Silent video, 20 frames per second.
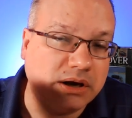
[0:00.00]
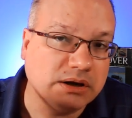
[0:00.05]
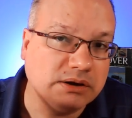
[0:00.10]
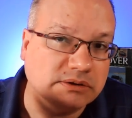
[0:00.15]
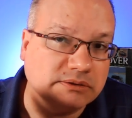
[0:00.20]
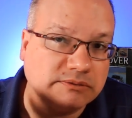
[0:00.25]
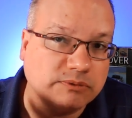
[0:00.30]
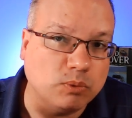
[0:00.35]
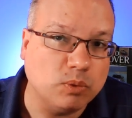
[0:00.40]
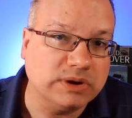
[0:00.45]

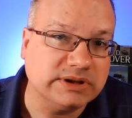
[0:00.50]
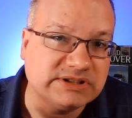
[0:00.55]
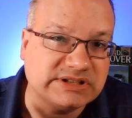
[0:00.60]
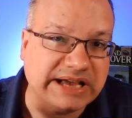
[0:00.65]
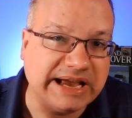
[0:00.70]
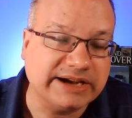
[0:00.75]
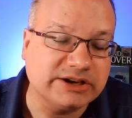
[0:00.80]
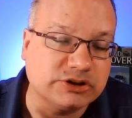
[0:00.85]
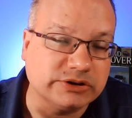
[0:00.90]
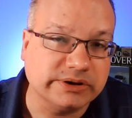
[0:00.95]
of
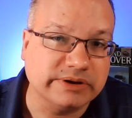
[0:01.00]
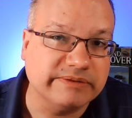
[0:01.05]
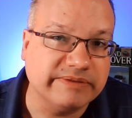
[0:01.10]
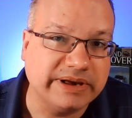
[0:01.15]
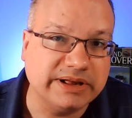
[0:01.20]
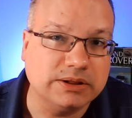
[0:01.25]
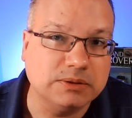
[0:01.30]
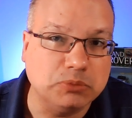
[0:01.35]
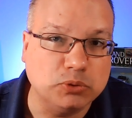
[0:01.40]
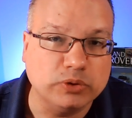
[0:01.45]
what's actually
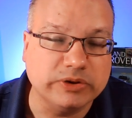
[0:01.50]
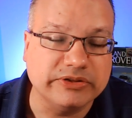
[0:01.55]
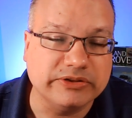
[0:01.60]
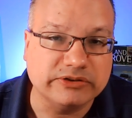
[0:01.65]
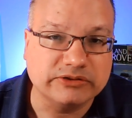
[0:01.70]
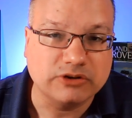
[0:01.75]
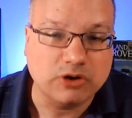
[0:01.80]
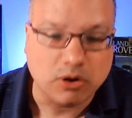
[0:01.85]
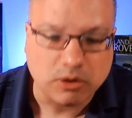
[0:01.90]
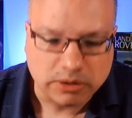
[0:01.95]
available in
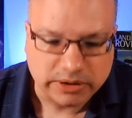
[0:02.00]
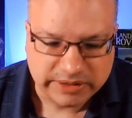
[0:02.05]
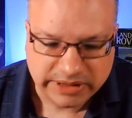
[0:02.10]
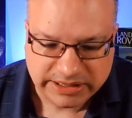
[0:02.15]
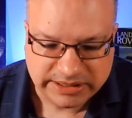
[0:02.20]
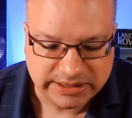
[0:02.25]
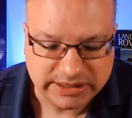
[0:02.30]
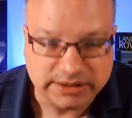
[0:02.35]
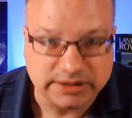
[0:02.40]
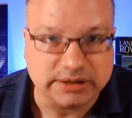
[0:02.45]
this car, and
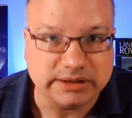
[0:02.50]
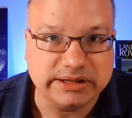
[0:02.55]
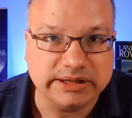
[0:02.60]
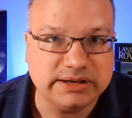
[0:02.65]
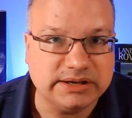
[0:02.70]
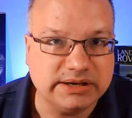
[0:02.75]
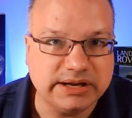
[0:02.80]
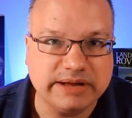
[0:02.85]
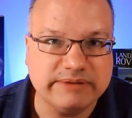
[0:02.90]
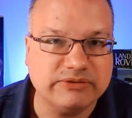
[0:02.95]
they didn't.
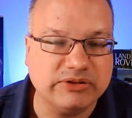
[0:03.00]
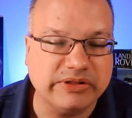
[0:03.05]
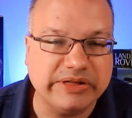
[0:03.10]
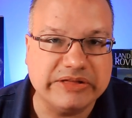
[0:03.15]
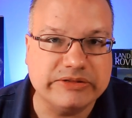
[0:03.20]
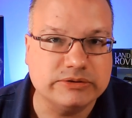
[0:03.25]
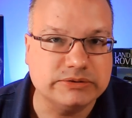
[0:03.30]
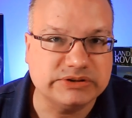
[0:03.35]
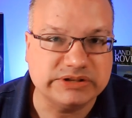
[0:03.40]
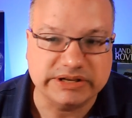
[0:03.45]
They didn't have the
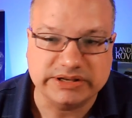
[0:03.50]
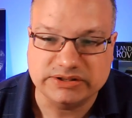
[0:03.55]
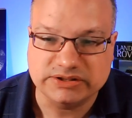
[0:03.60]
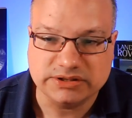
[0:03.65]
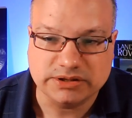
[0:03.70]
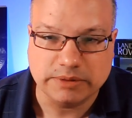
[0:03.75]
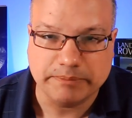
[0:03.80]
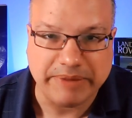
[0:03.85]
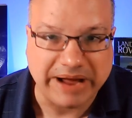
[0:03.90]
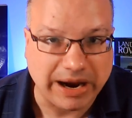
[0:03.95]
leather
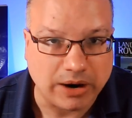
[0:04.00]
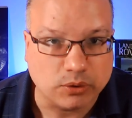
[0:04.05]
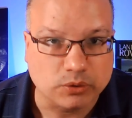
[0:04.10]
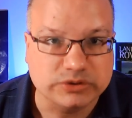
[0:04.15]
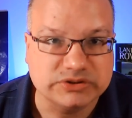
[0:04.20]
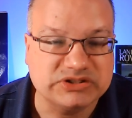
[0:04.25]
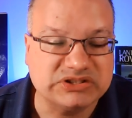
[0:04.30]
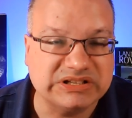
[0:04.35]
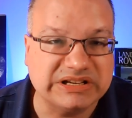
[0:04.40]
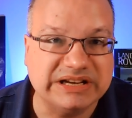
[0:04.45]
seats and the
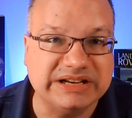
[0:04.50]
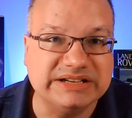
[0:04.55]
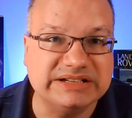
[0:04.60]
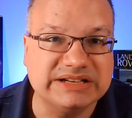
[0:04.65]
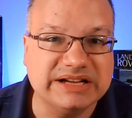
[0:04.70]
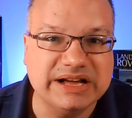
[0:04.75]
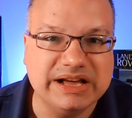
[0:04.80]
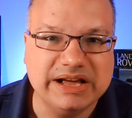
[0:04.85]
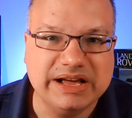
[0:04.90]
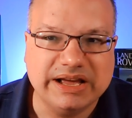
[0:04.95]
power
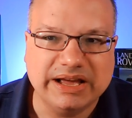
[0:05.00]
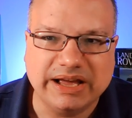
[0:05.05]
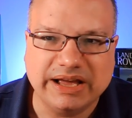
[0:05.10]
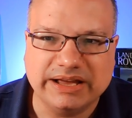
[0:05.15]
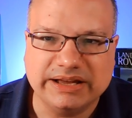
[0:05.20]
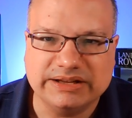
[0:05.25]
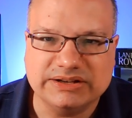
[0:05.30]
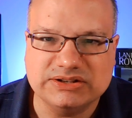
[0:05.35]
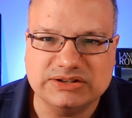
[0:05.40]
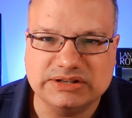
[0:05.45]
seat
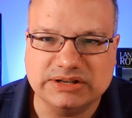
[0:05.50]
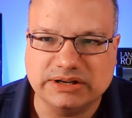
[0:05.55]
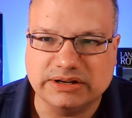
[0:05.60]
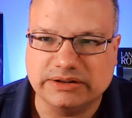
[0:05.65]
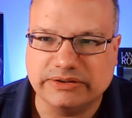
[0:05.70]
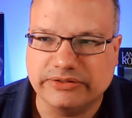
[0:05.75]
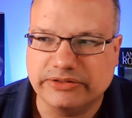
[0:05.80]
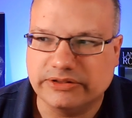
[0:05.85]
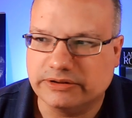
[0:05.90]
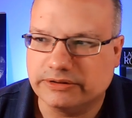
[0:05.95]
and
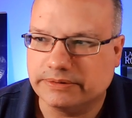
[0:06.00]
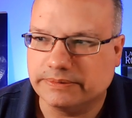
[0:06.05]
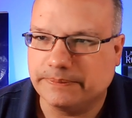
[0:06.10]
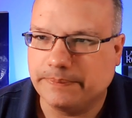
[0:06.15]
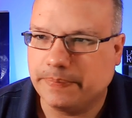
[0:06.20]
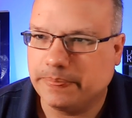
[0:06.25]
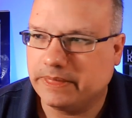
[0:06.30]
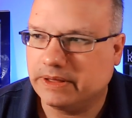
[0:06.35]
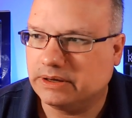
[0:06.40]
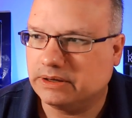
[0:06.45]
uh, the
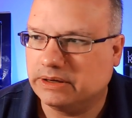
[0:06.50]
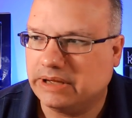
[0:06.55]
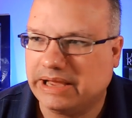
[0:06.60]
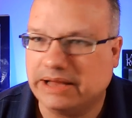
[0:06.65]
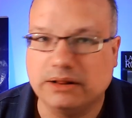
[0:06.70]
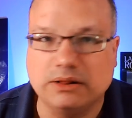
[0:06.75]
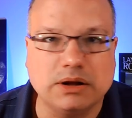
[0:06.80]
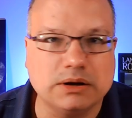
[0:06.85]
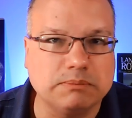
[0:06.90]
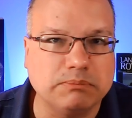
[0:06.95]
uh,
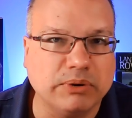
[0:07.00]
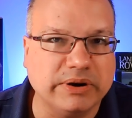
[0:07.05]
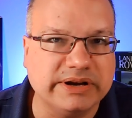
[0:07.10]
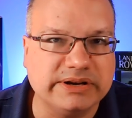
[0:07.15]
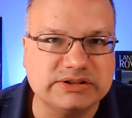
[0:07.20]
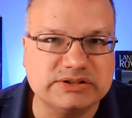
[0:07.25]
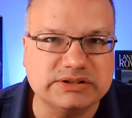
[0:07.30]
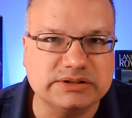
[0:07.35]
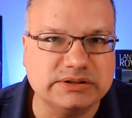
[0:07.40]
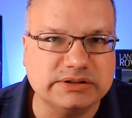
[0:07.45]
anti-lock
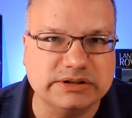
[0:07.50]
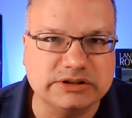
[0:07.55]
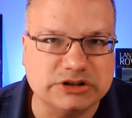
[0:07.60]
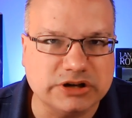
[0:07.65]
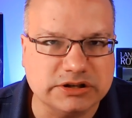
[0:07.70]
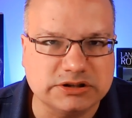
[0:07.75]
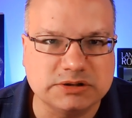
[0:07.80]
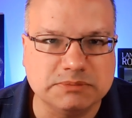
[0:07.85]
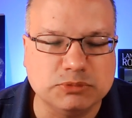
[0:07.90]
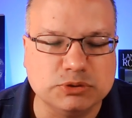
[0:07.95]
brakes and the
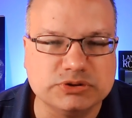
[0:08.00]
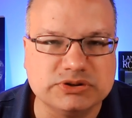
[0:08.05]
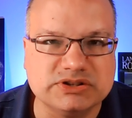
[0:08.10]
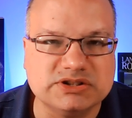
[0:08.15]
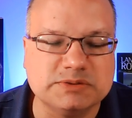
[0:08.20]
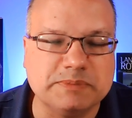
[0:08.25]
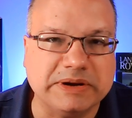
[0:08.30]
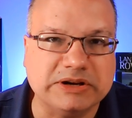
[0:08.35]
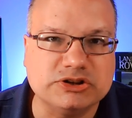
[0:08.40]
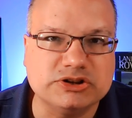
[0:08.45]
adjustable
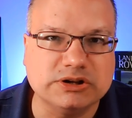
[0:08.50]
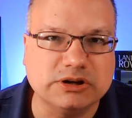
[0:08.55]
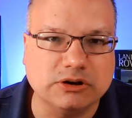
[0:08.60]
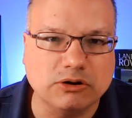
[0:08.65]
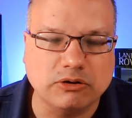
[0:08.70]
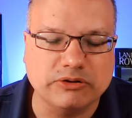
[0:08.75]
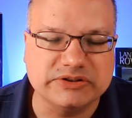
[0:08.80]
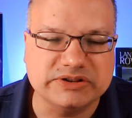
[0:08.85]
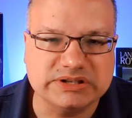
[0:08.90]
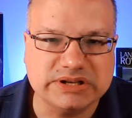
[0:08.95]
suspension
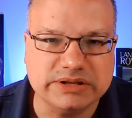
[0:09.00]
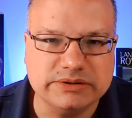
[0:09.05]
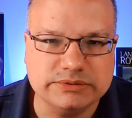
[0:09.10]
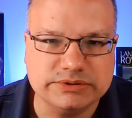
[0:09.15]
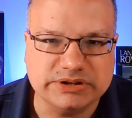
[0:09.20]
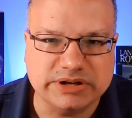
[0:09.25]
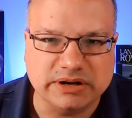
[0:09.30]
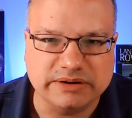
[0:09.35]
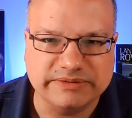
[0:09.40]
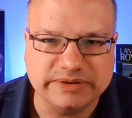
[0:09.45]
and all this
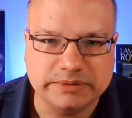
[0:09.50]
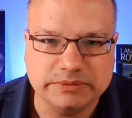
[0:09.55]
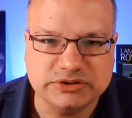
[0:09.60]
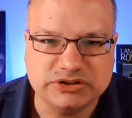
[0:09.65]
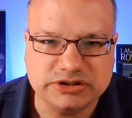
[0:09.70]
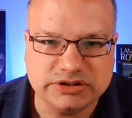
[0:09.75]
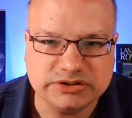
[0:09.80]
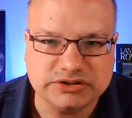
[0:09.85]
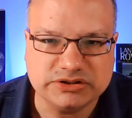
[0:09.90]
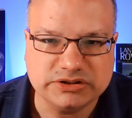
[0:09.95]
other stuff. It
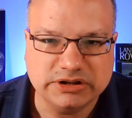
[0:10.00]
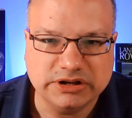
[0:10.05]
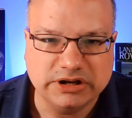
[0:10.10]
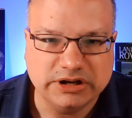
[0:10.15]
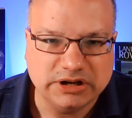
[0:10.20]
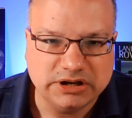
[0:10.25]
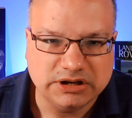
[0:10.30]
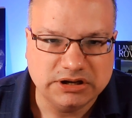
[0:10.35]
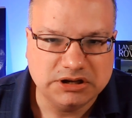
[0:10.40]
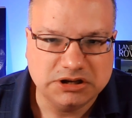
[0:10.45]
was just
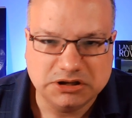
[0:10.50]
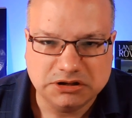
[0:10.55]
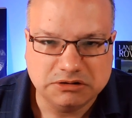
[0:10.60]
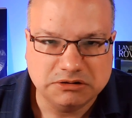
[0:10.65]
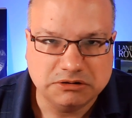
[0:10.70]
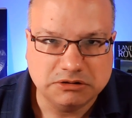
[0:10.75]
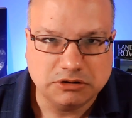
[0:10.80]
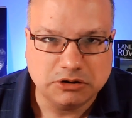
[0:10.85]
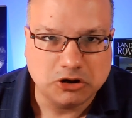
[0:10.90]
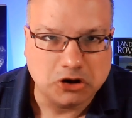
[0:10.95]

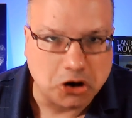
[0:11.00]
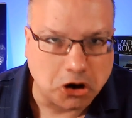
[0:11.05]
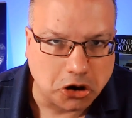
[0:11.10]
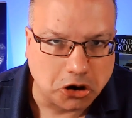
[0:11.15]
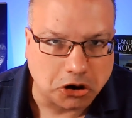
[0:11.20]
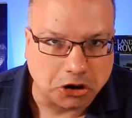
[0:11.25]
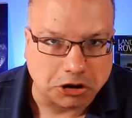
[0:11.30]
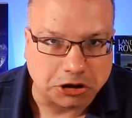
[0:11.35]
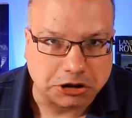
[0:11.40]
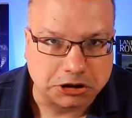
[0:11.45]

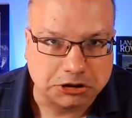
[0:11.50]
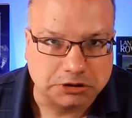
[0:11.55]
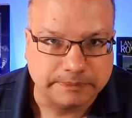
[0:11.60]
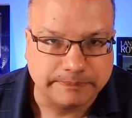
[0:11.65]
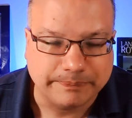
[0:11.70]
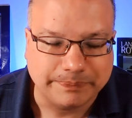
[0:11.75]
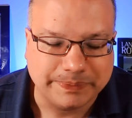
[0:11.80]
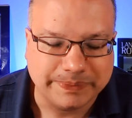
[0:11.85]
car